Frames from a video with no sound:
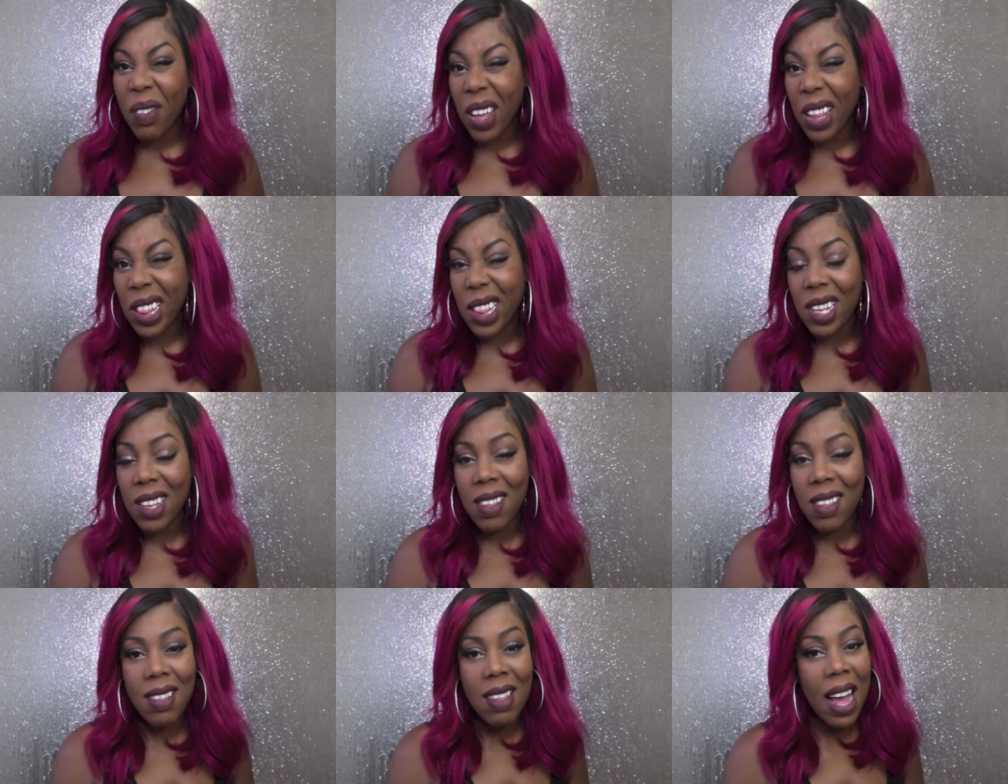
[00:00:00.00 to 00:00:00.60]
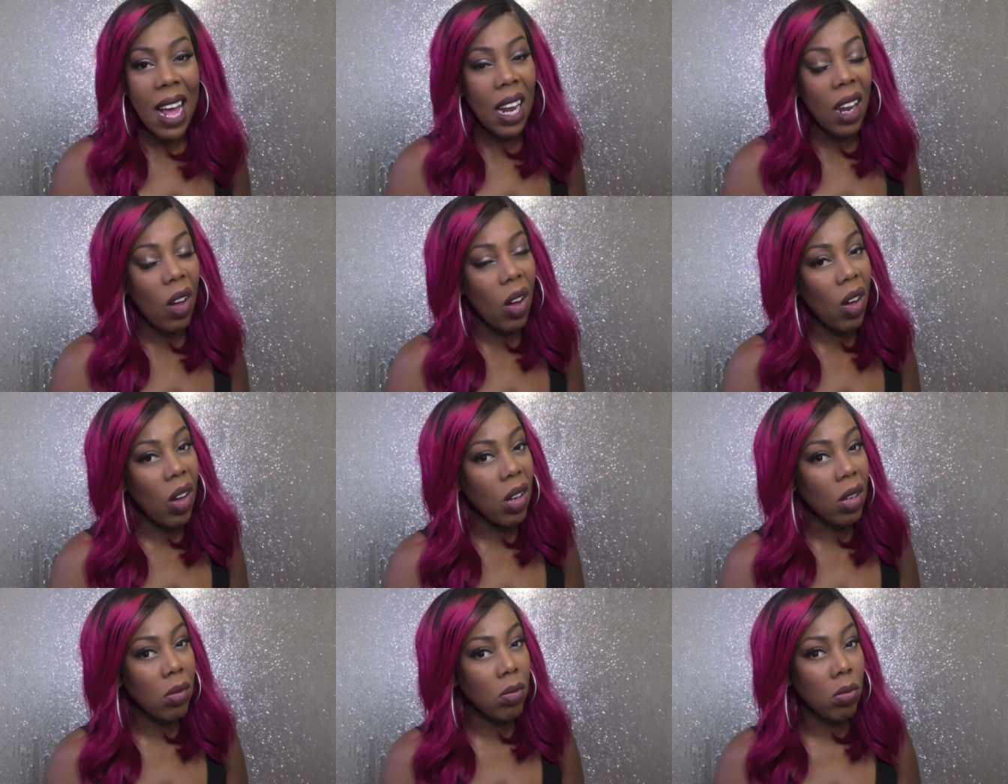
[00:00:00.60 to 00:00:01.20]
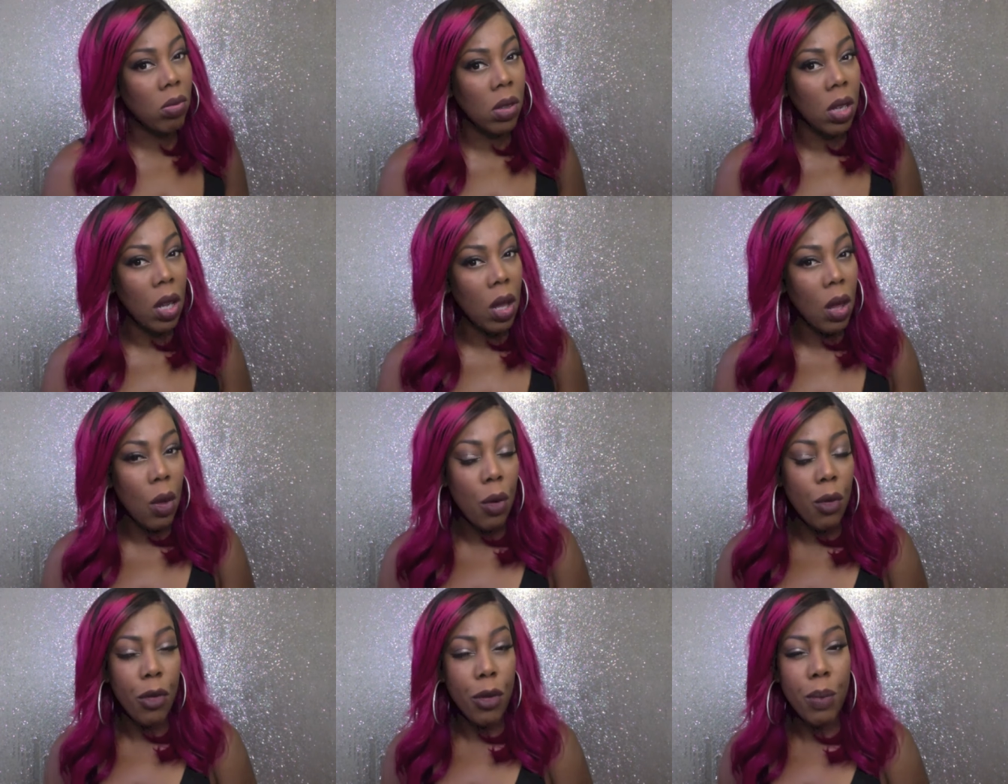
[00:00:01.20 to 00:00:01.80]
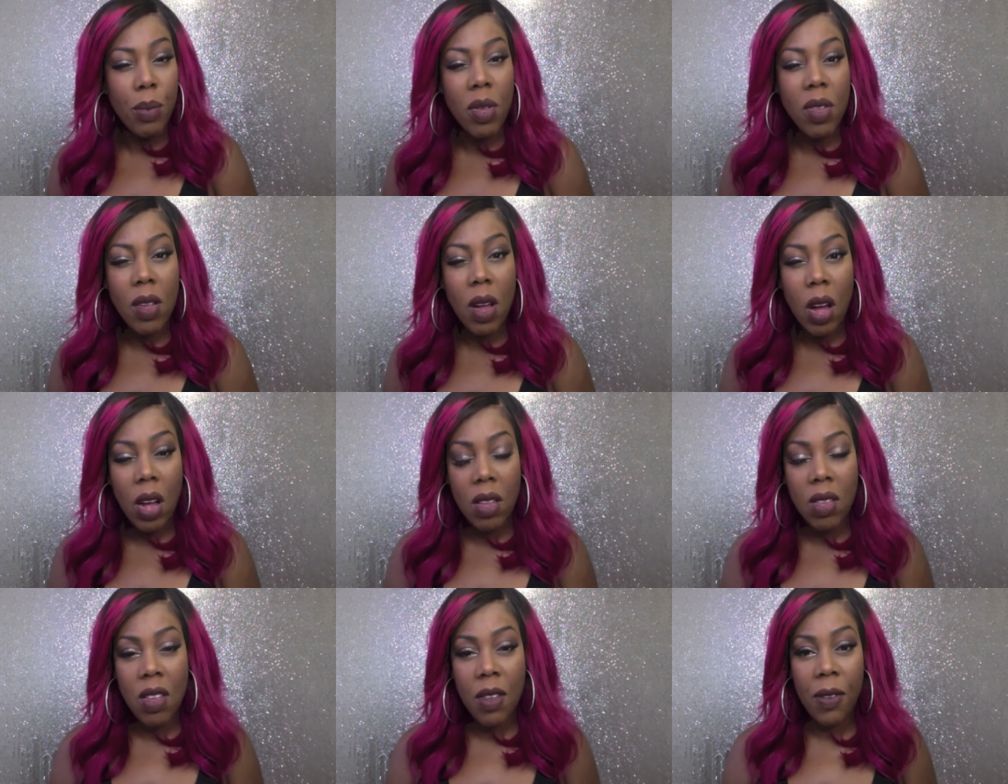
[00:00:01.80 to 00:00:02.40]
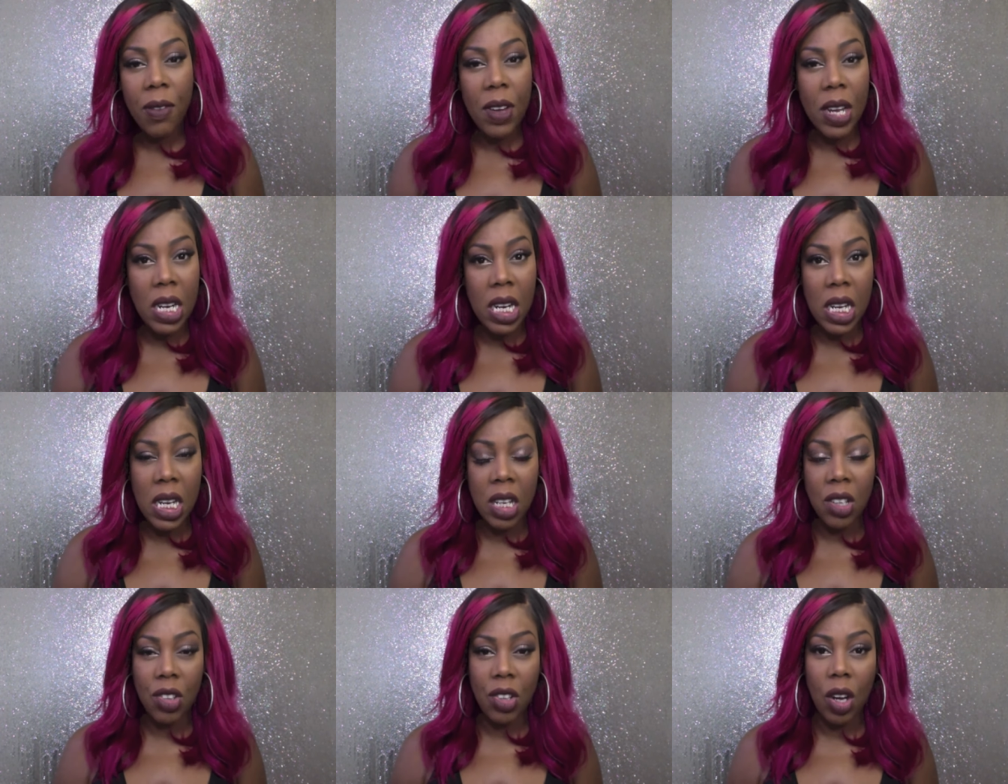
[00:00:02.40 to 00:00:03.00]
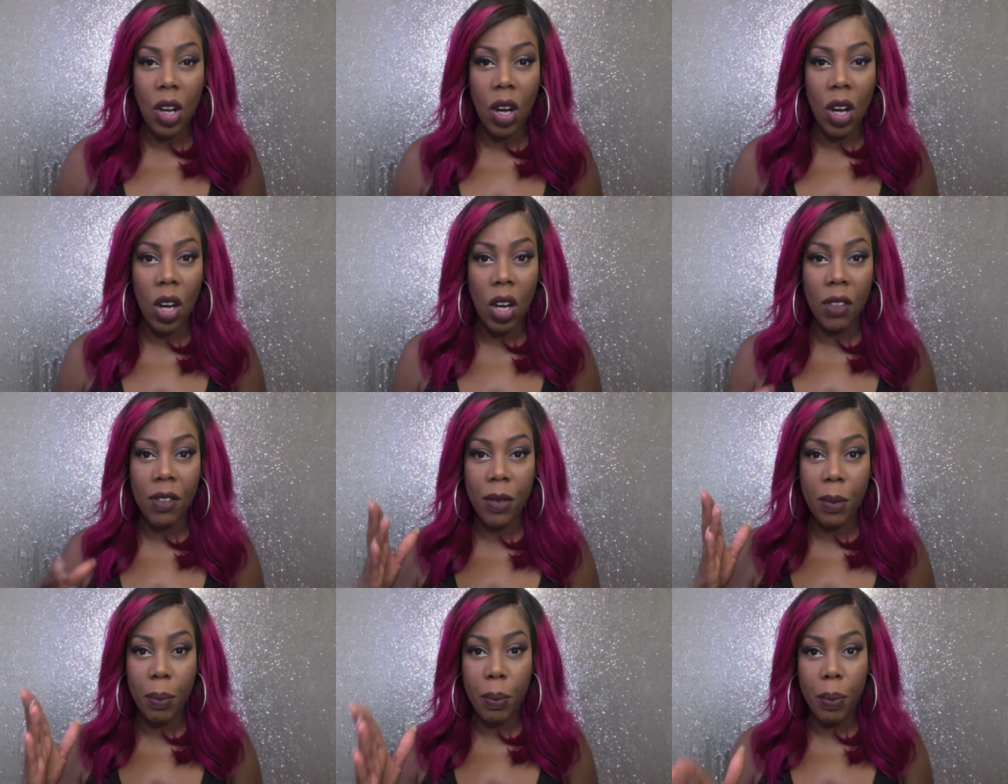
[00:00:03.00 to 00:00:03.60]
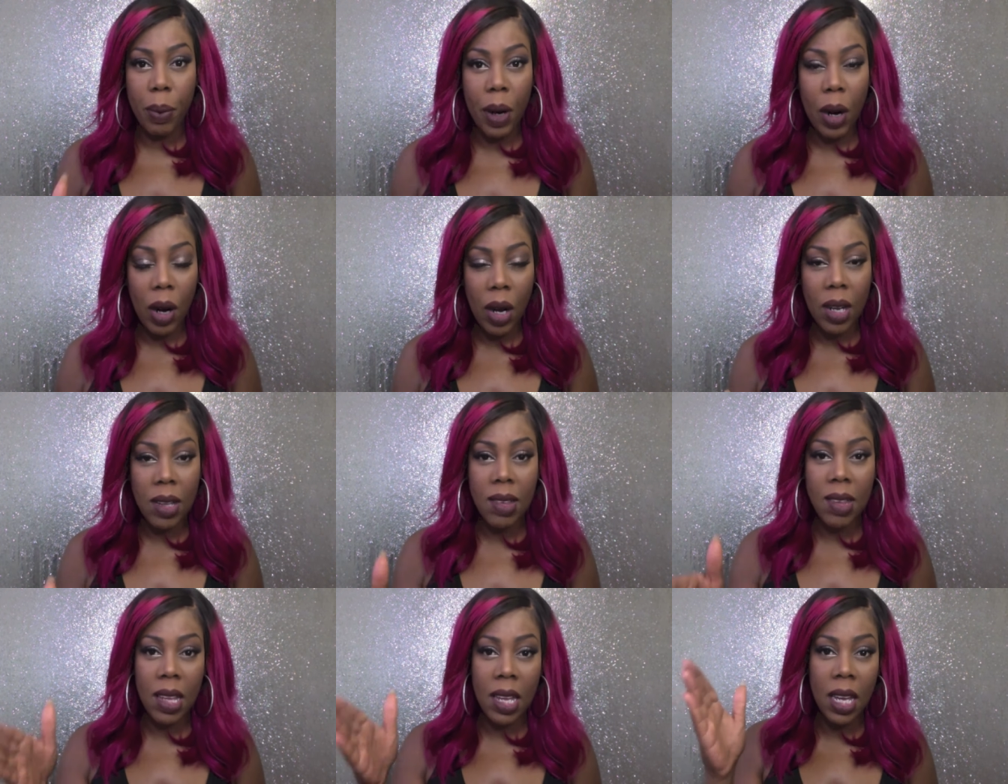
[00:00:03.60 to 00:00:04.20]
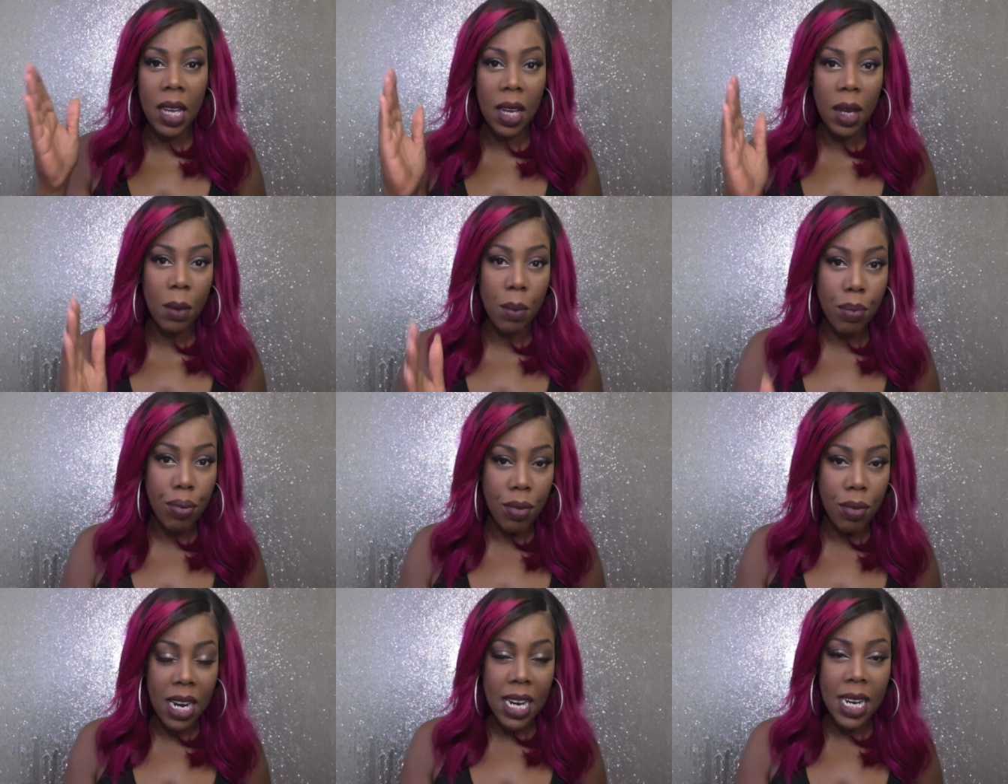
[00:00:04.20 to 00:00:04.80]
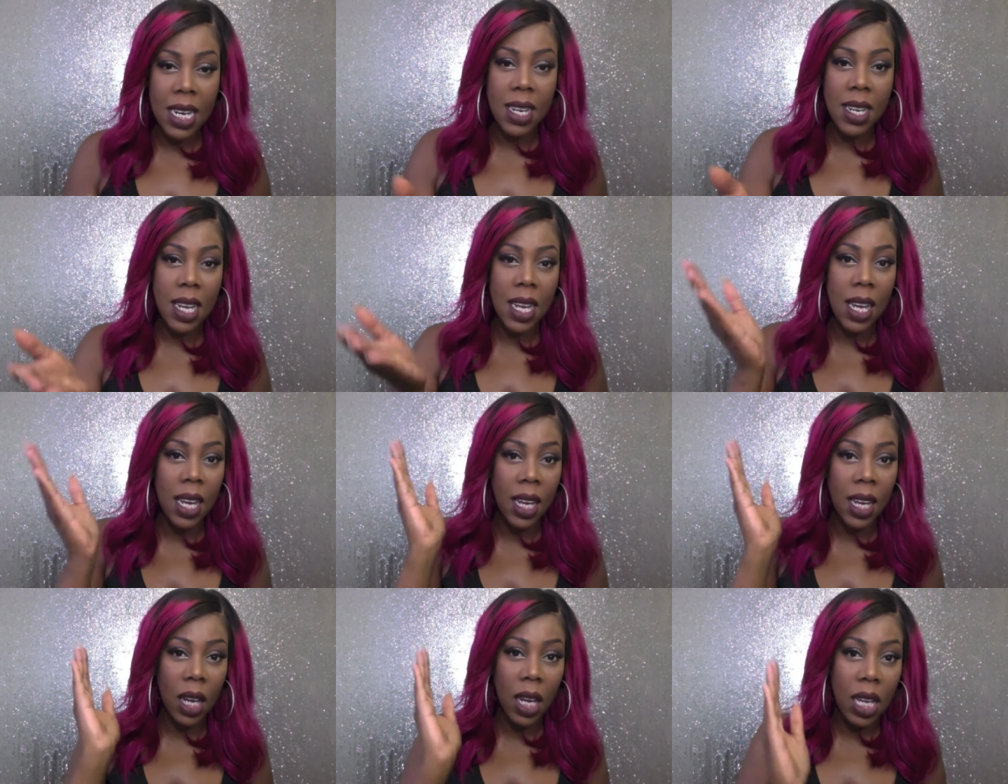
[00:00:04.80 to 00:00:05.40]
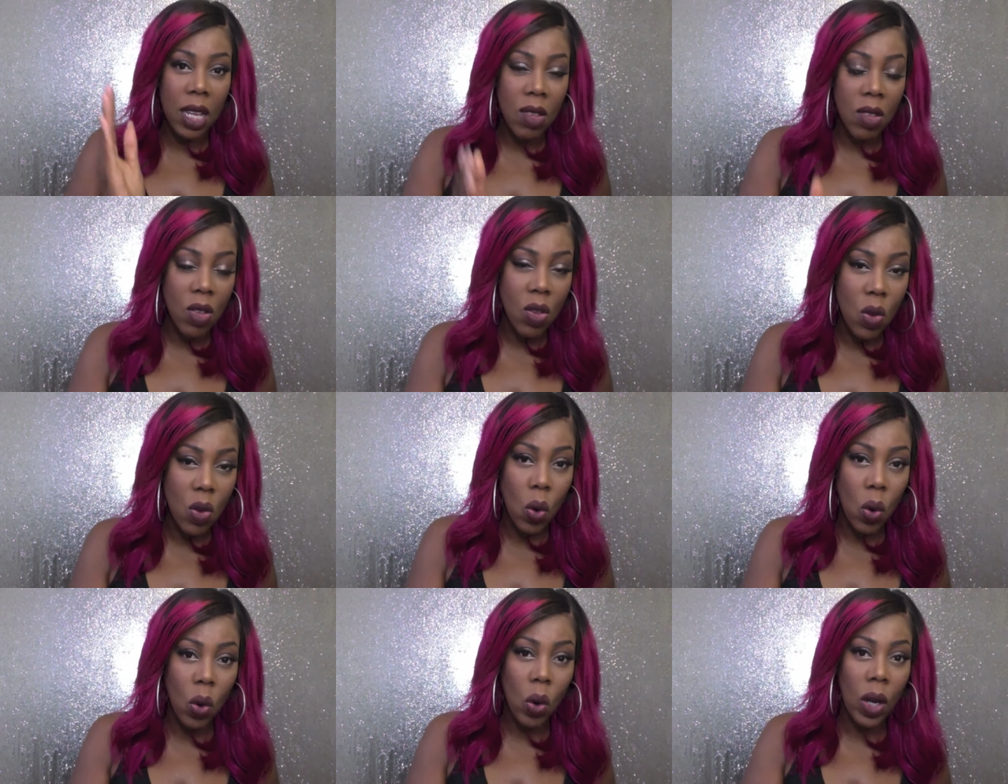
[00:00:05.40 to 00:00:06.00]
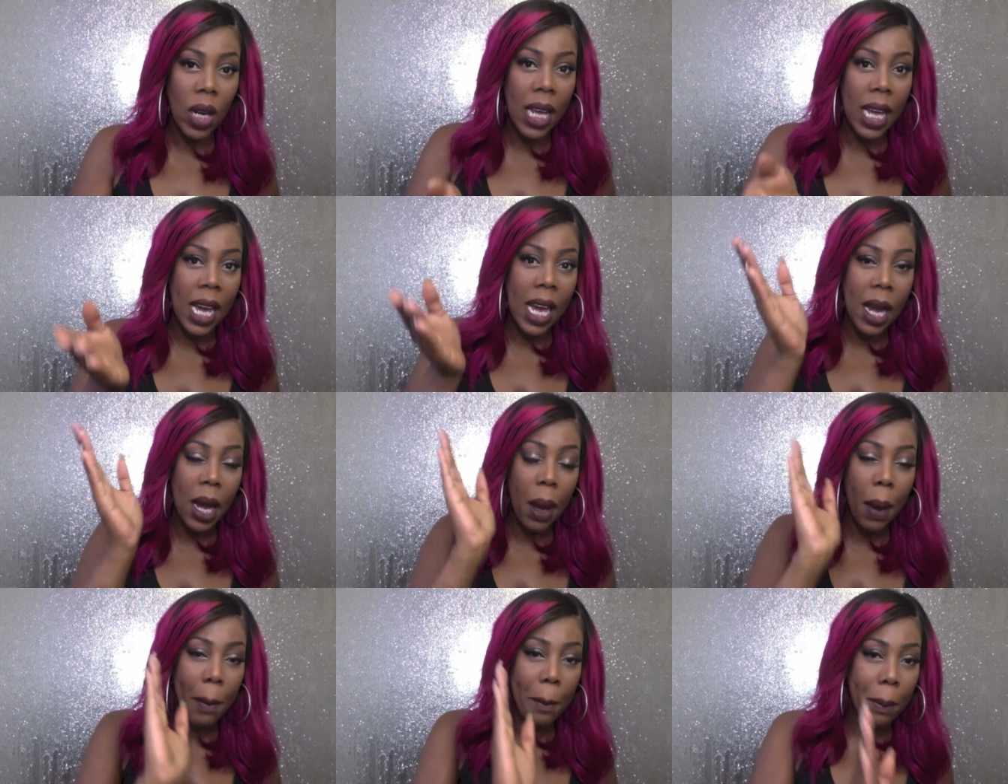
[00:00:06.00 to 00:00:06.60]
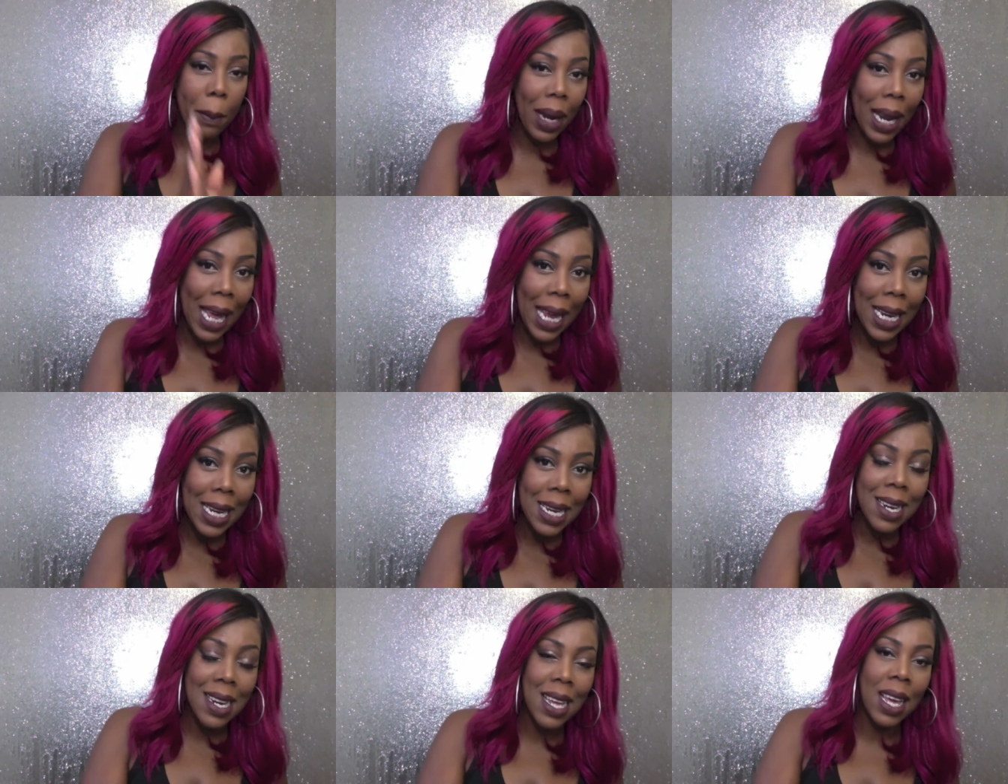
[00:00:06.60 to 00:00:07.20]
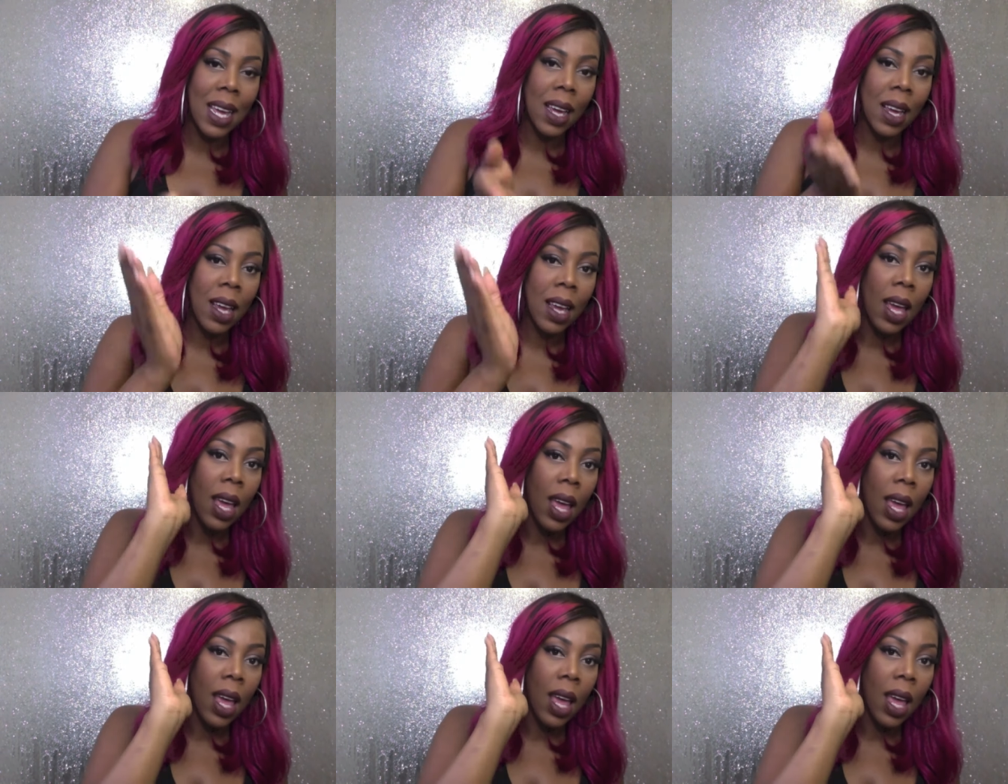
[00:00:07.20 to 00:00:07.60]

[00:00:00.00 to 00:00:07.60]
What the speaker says: at this salon from start to finish of parting, braiding, installing, blending